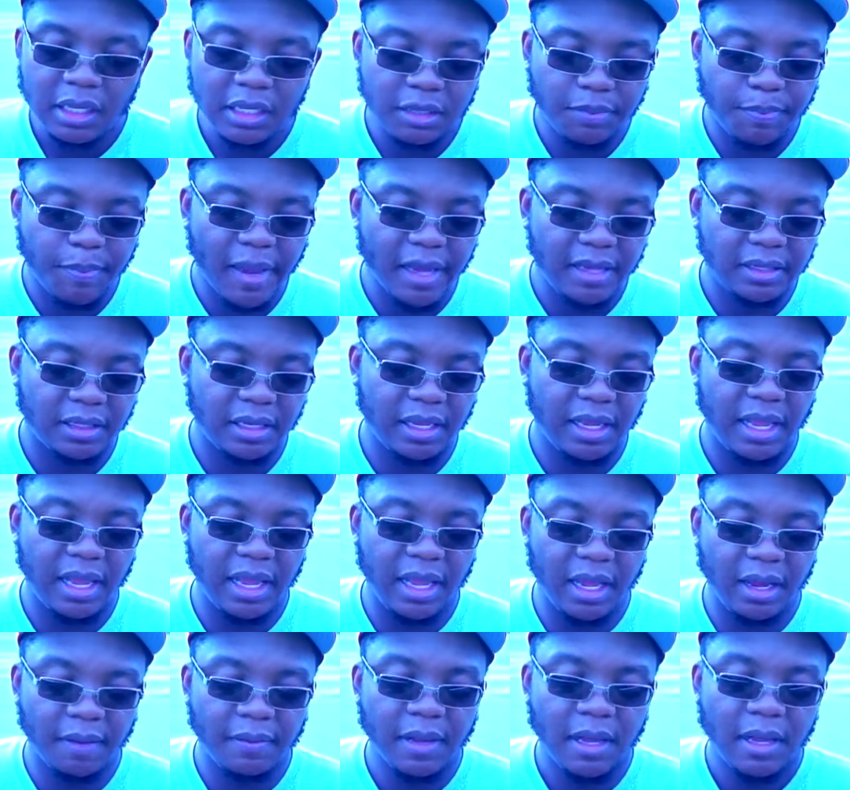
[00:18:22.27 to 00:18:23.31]
especially
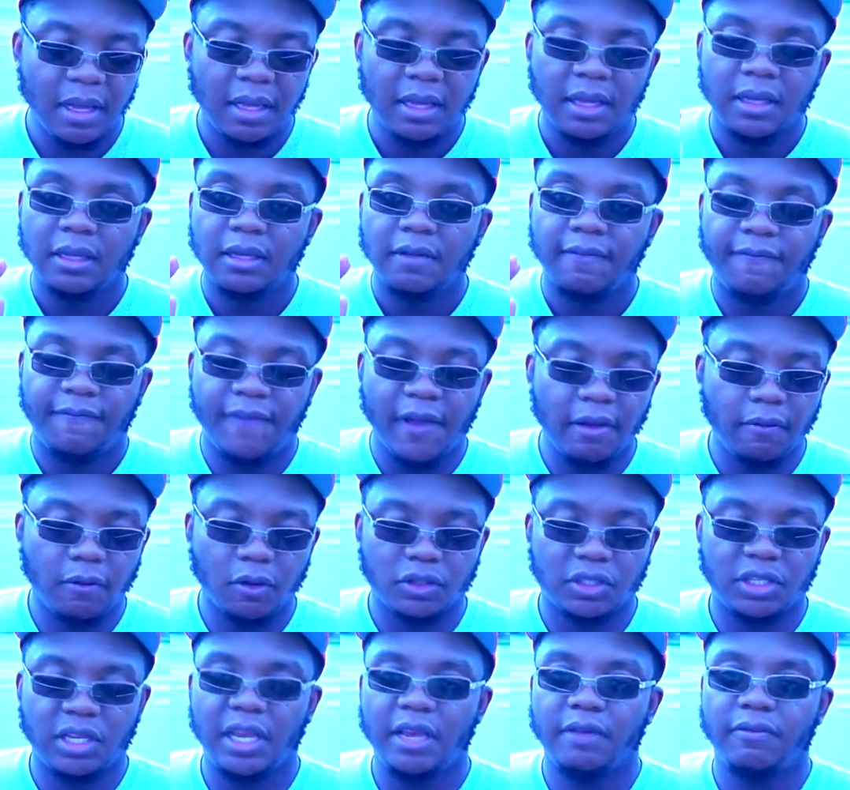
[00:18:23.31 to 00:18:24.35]
if
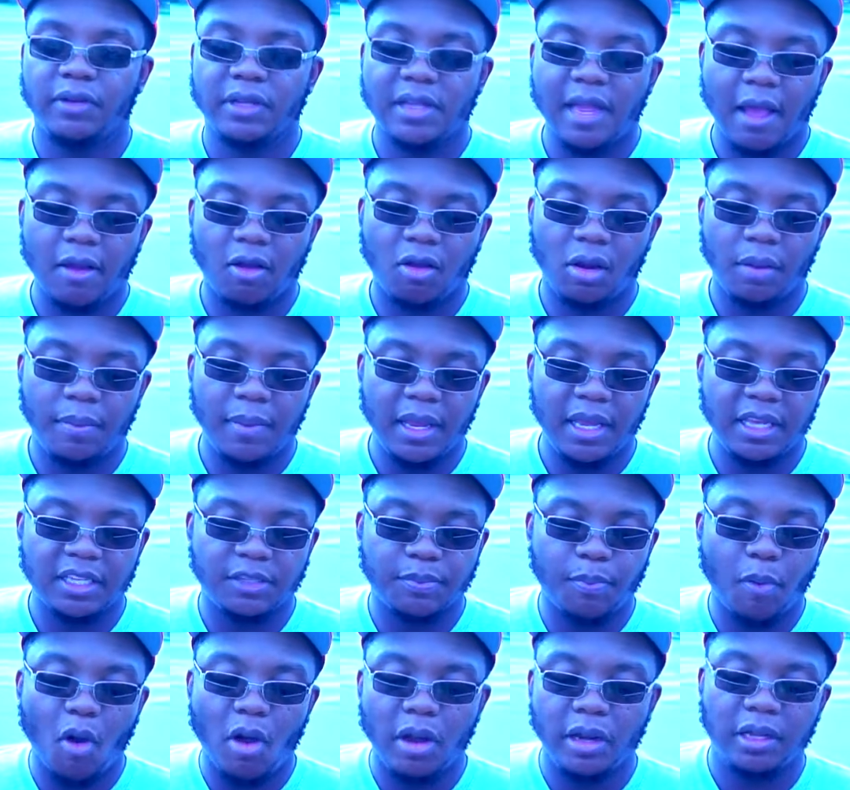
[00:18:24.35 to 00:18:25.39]
Ferroseed was not going to be
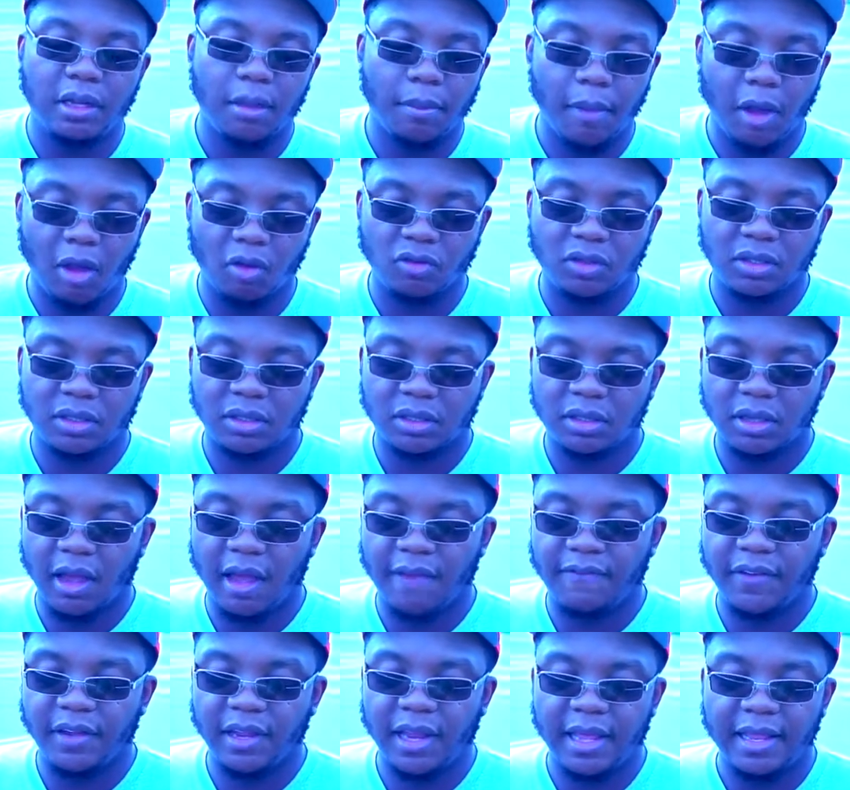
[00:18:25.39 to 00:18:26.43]
spawning the most. So
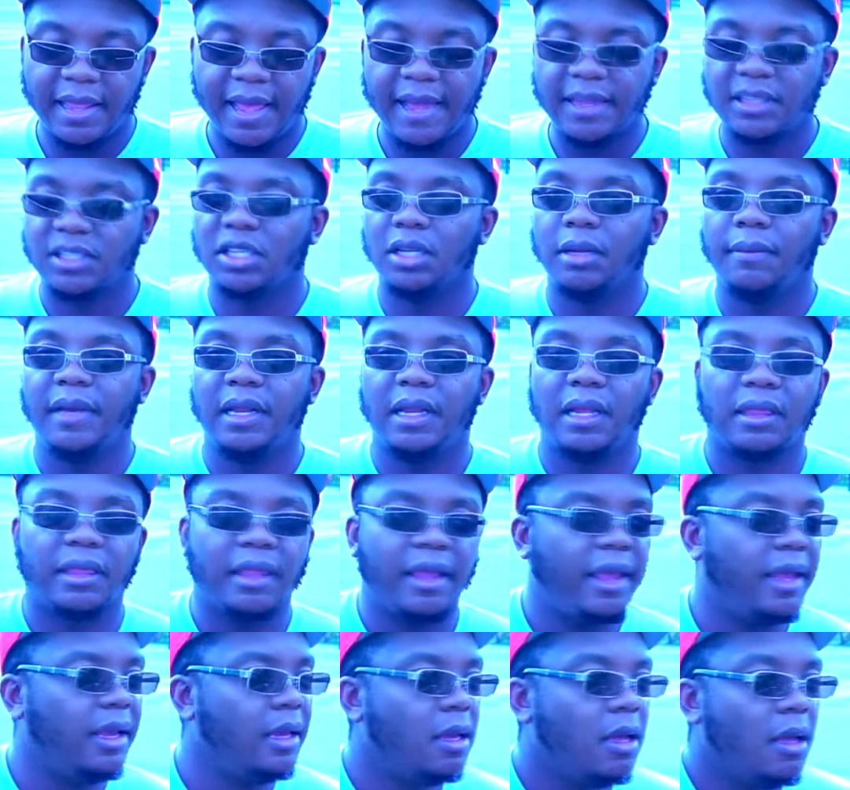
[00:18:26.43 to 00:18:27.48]
I feel like that should have been a
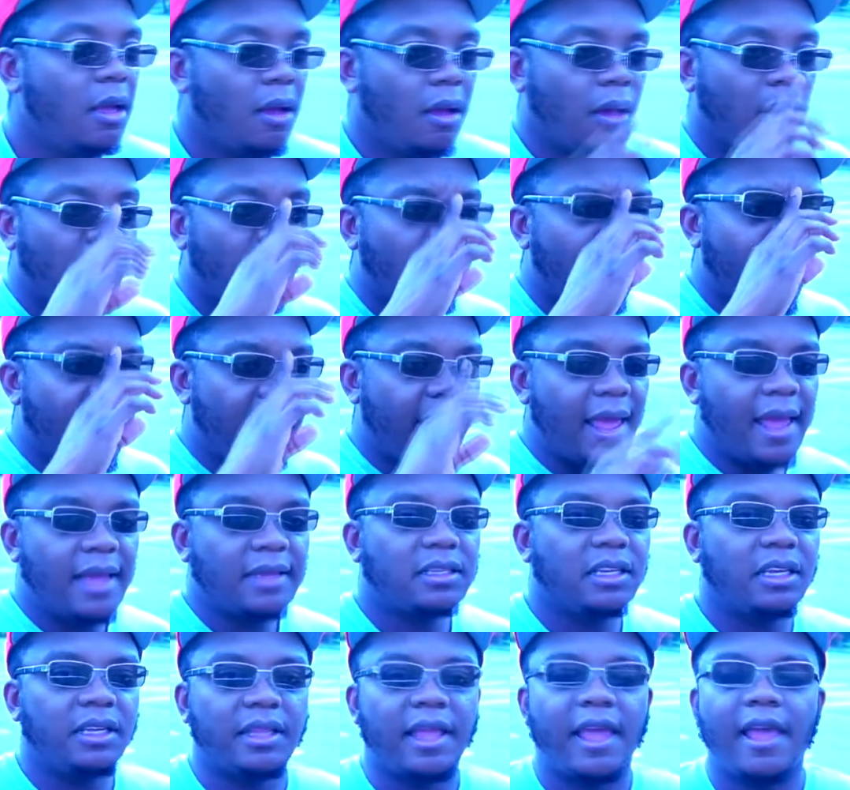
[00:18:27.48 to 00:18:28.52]
thing. And
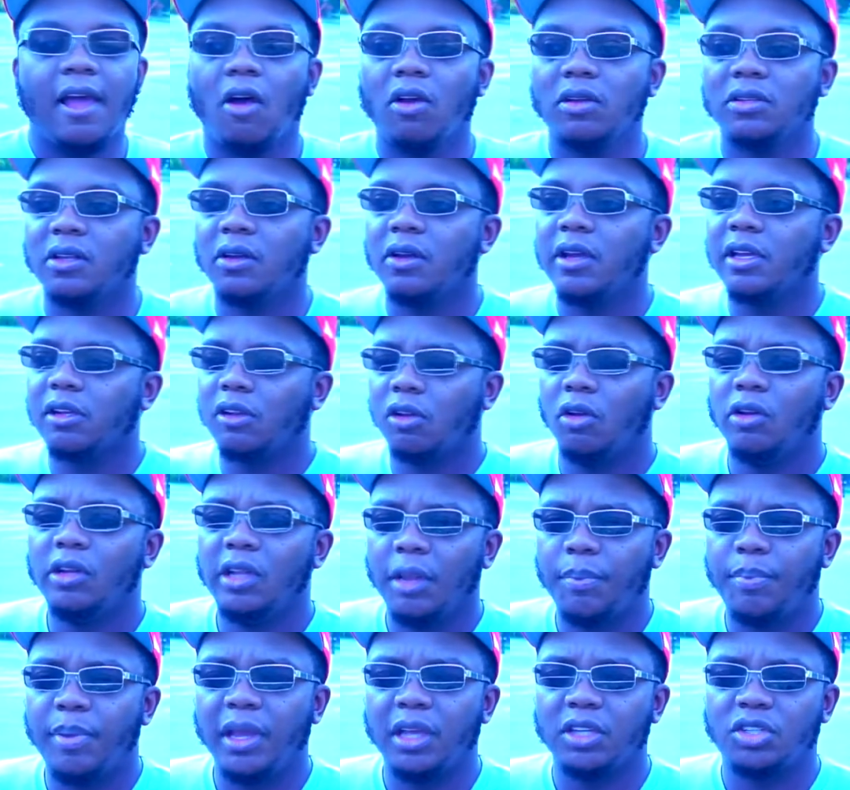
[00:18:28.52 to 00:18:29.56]
actually they also included
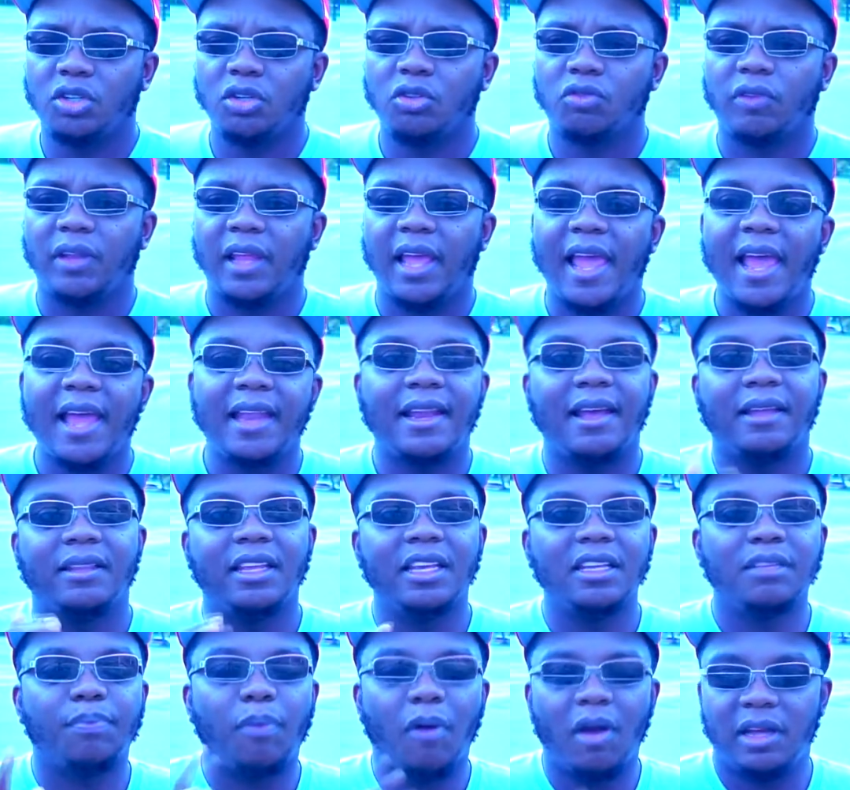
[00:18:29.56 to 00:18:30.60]
the Pikachus with the hat. Now
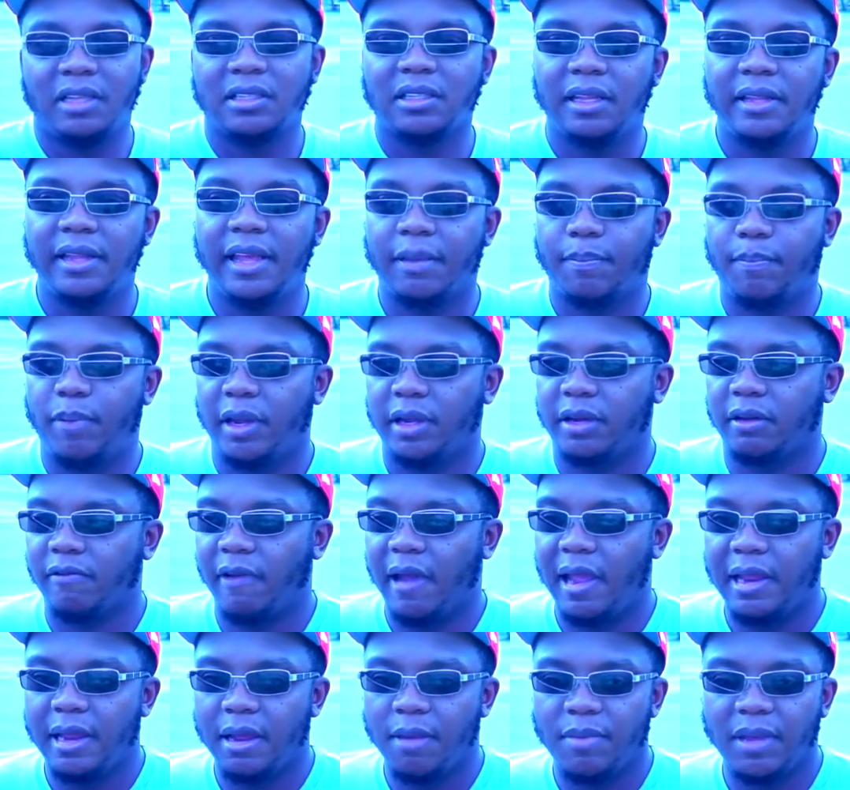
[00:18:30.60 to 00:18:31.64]
this part is a nitpicker
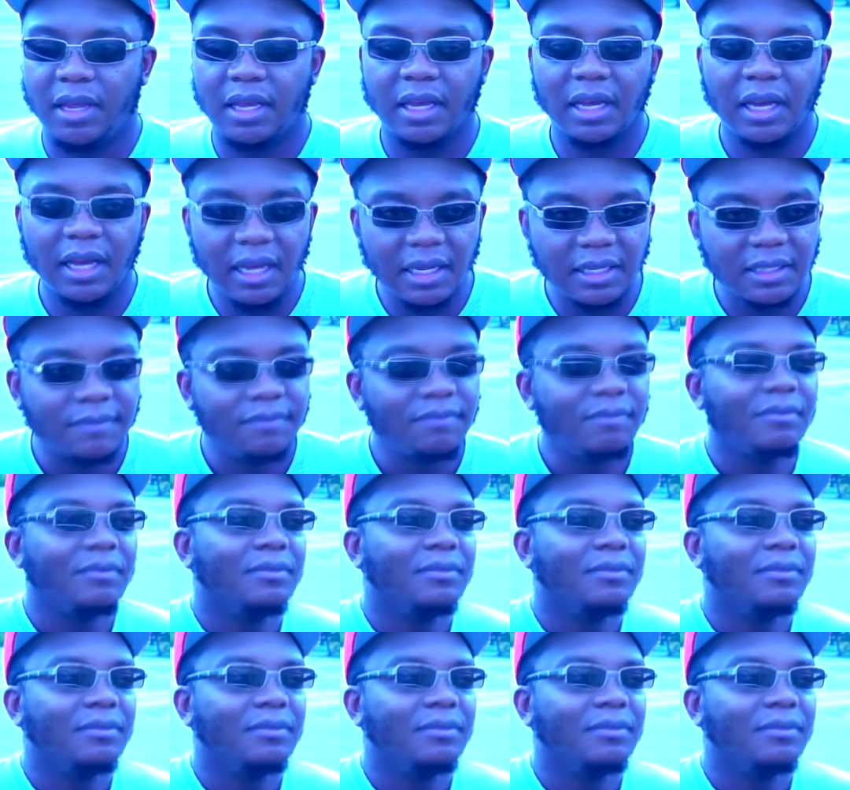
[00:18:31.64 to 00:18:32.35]
right here, because